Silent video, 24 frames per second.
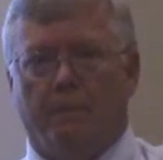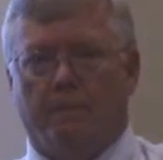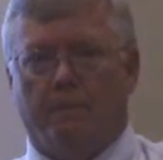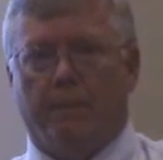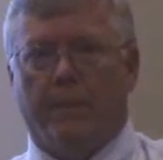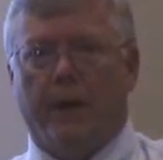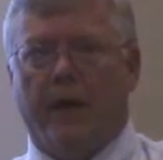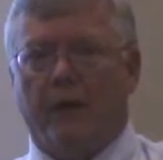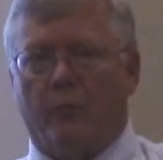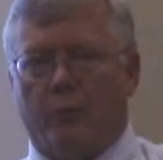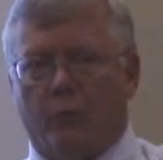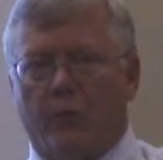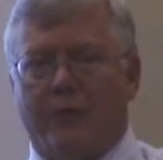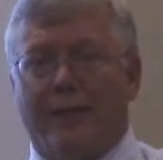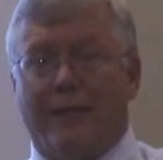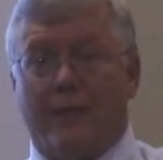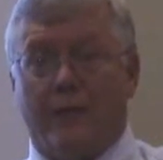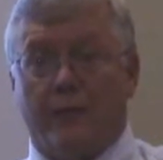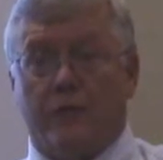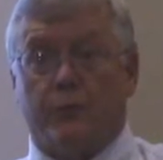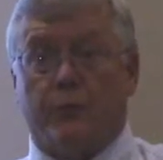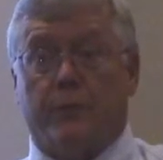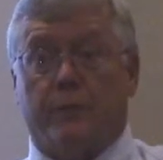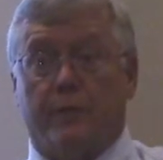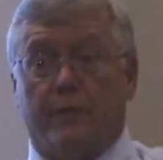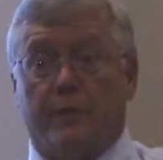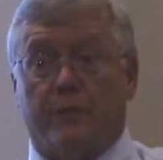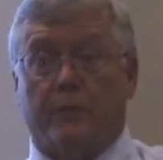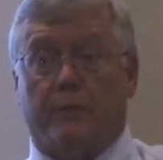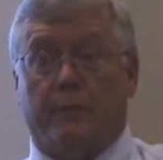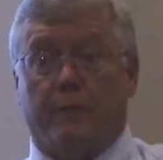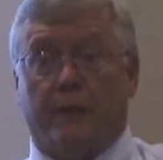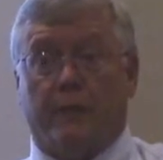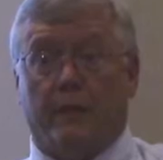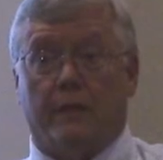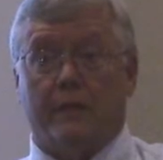But with kids with
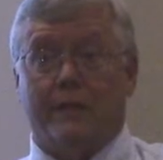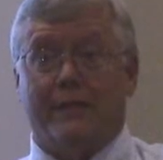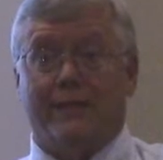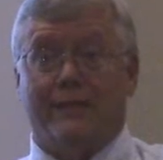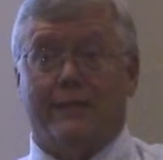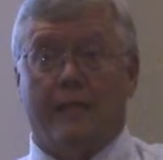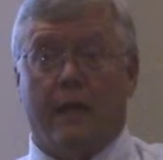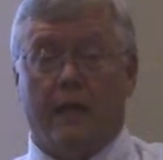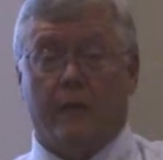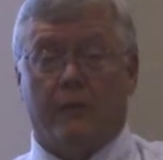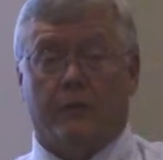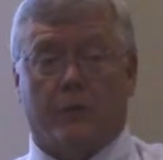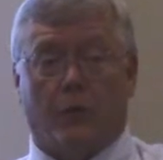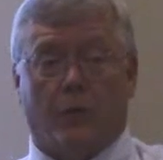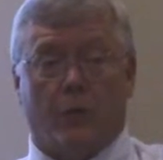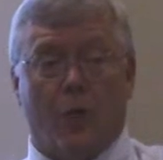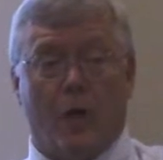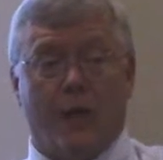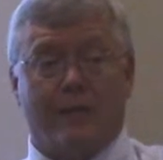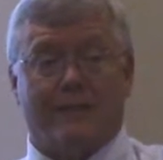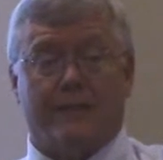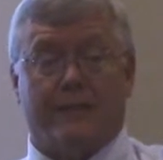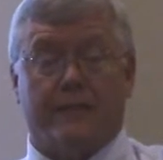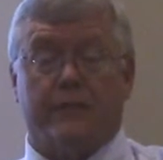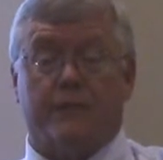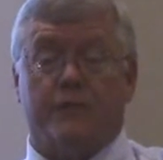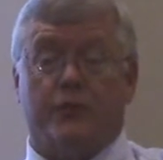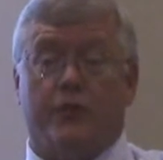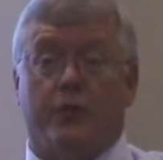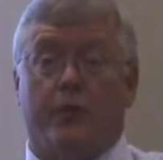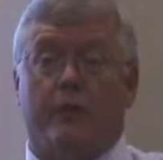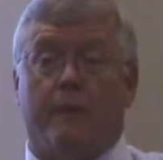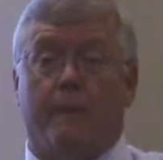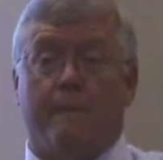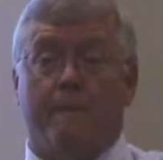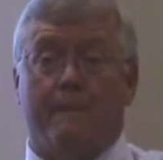disabilities, the law says
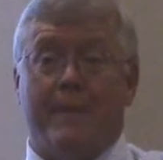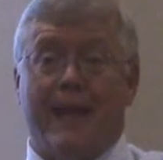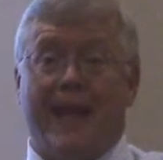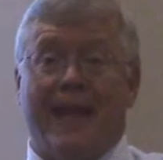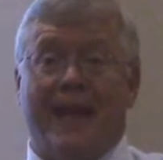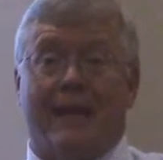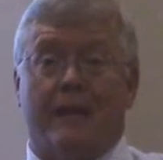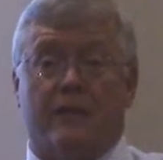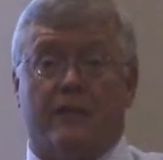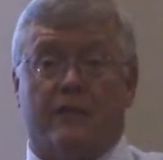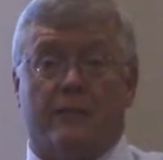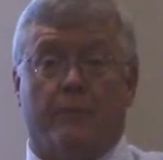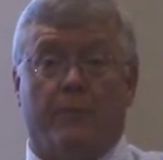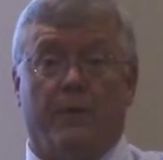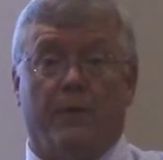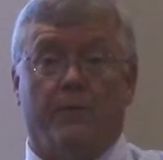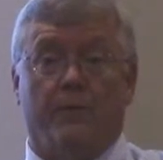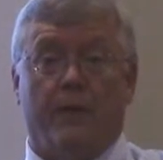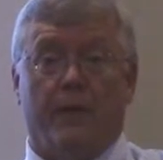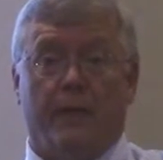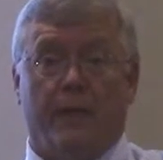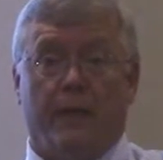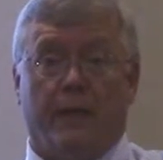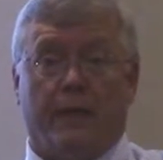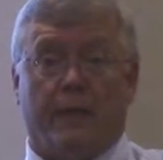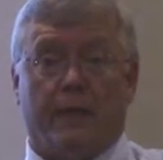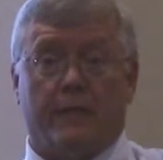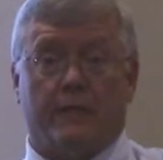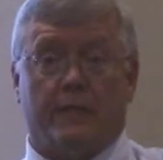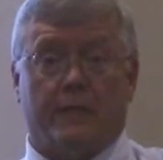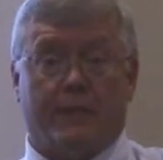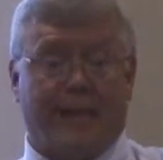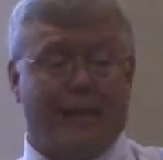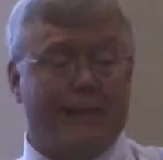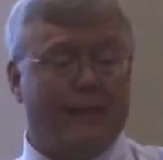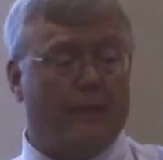to the maximum
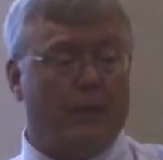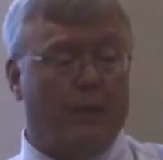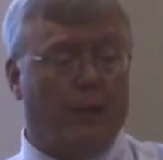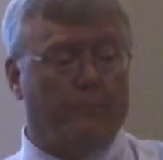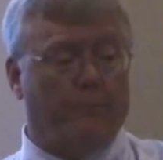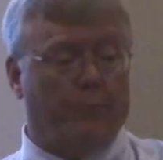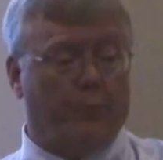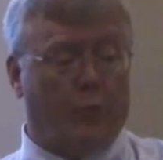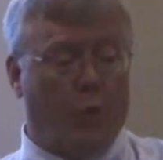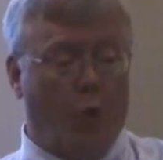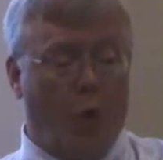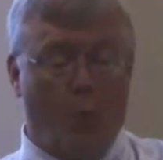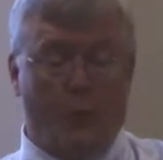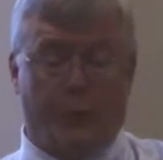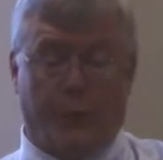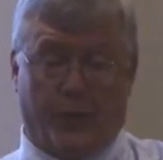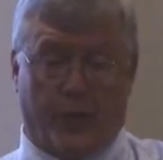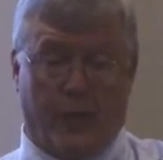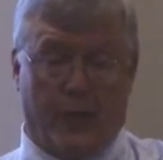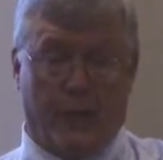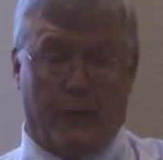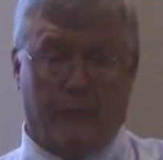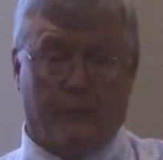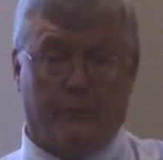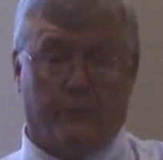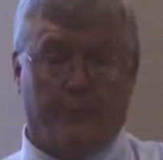extent appropriate.